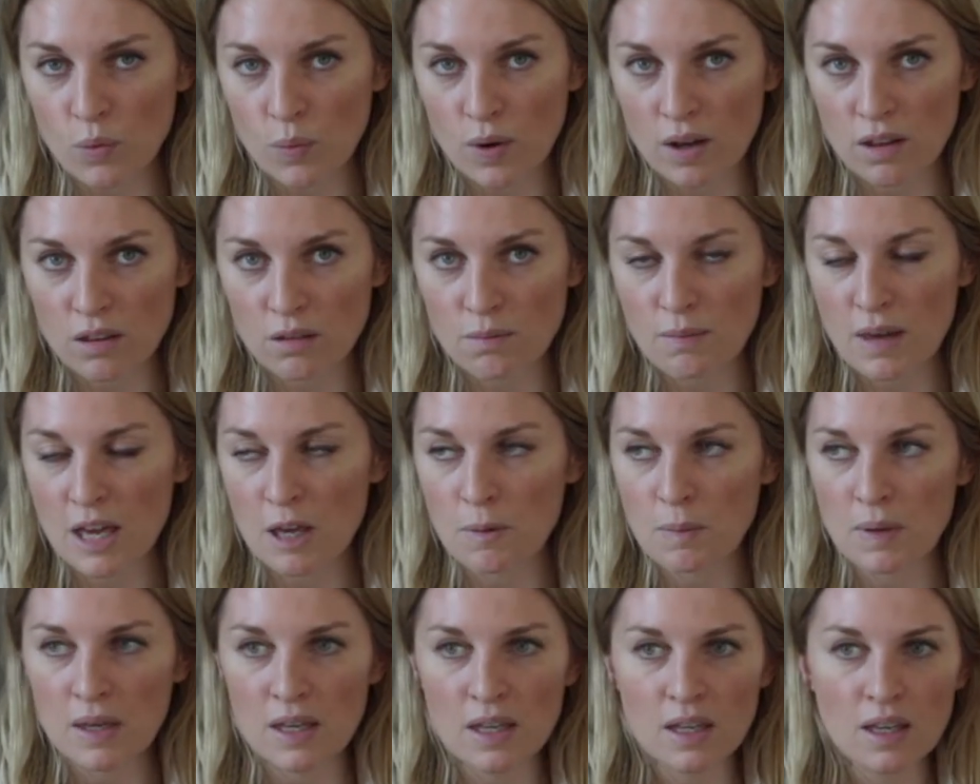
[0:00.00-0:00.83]
with?
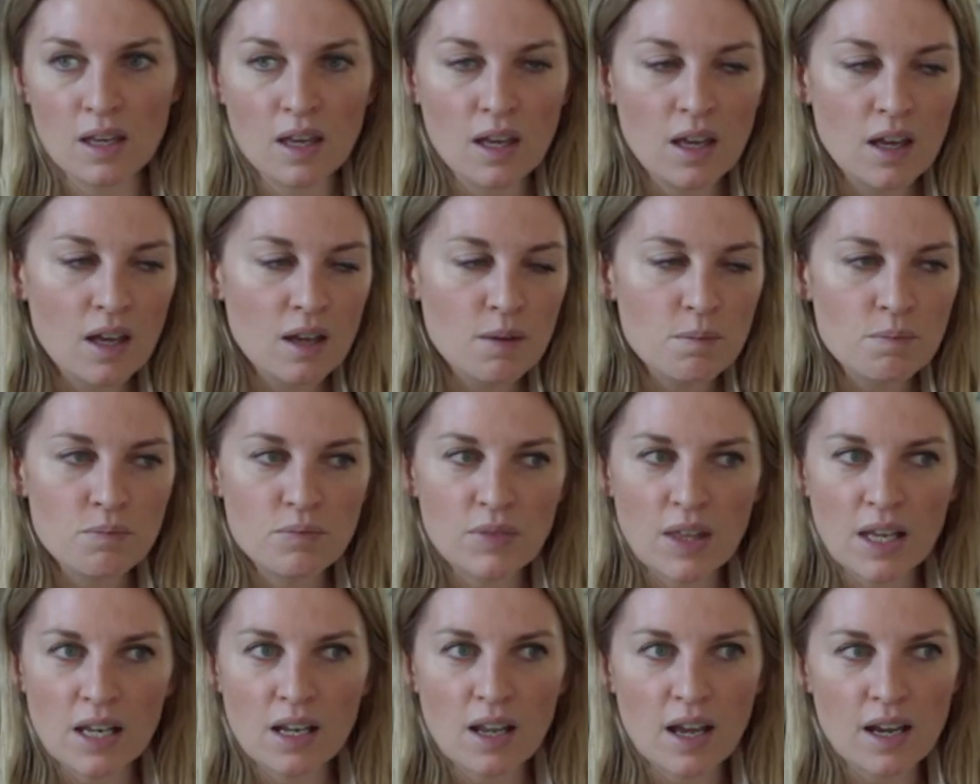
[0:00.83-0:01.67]
Maybe
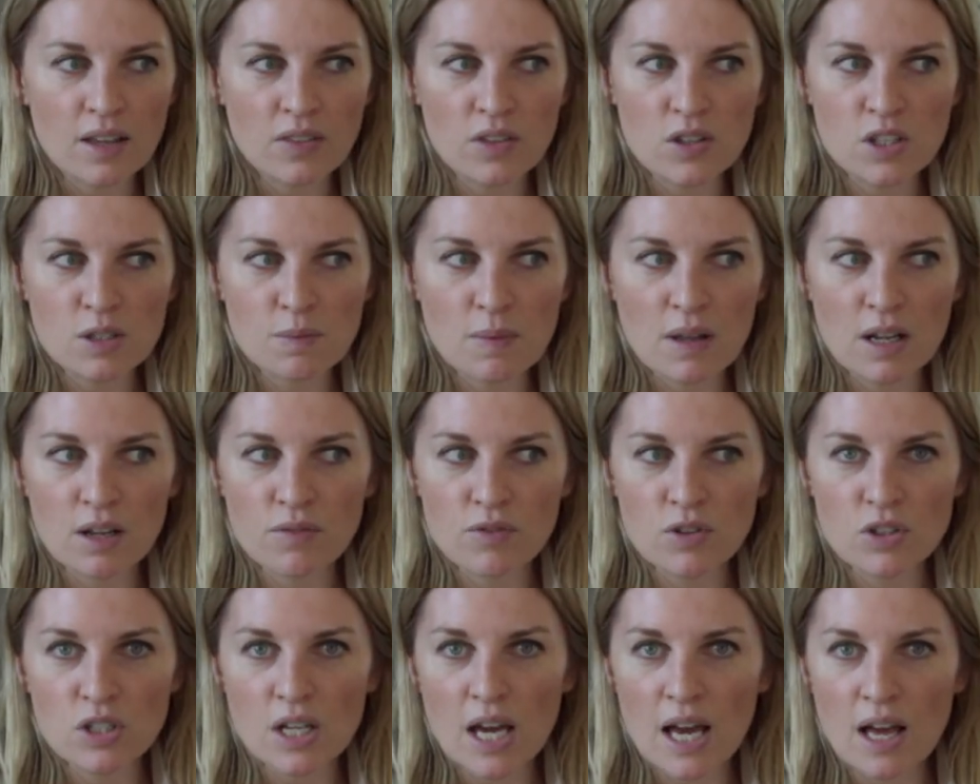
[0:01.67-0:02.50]
they like the smell of
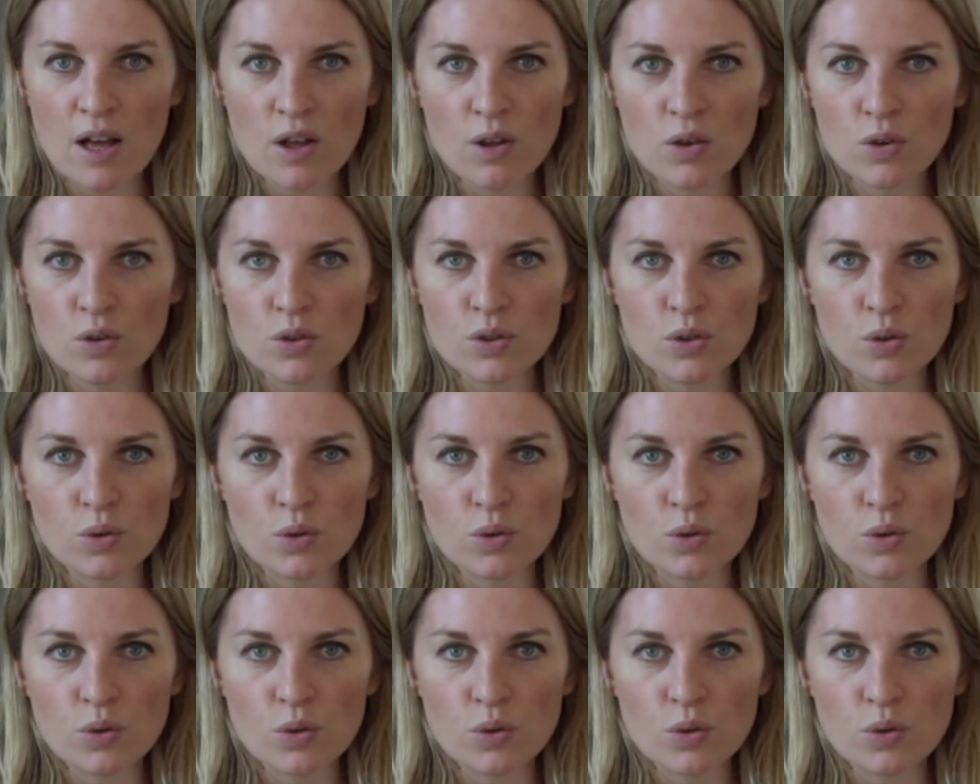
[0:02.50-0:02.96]
the towels